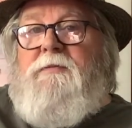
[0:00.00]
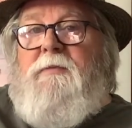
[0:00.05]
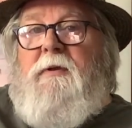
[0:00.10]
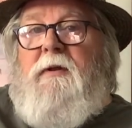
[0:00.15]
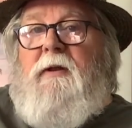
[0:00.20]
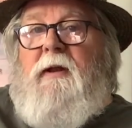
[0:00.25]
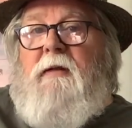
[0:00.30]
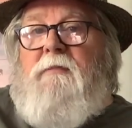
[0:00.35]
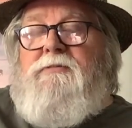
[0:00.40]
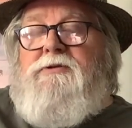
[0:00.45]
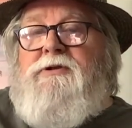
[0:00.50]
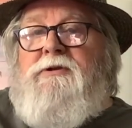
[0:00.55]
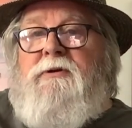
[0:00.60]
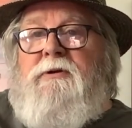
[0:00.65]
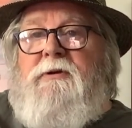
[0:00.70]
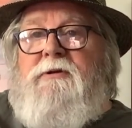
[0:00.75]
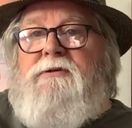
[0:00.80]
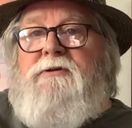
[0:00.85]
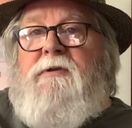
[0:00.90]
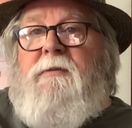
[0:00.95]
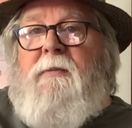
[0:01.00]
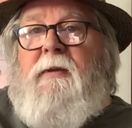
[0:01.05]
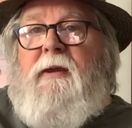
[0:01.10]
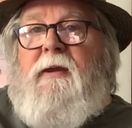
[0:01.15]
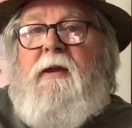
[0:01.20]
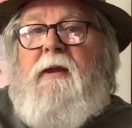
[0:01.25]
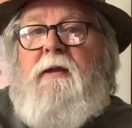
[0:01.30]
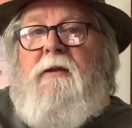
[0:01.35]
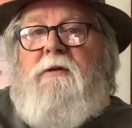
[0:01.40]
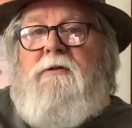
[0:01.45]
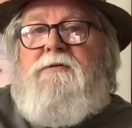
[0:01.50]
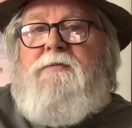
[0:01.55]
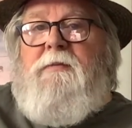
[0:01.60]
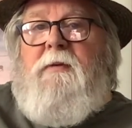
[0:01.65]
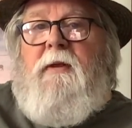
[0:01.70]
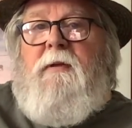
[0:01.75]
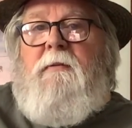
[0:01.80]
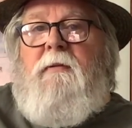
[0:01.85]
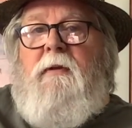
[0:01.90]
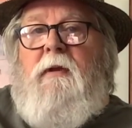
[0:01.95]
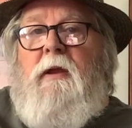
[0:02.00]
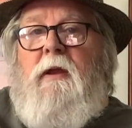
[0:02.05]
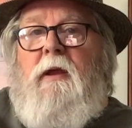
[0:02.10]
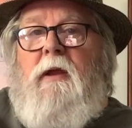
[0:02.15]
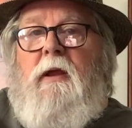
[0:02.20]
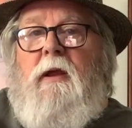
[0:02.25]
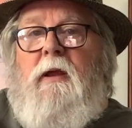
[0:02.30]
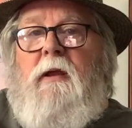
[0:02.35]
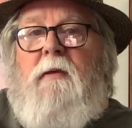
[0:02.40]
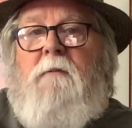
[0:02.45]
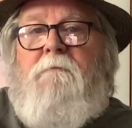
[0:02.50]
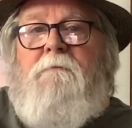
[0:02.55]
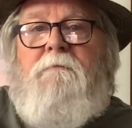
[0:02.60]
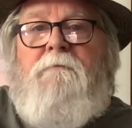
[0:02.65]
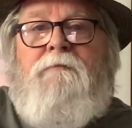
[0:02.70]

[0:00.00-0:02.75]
but I'm sure it's somebody else. But I'm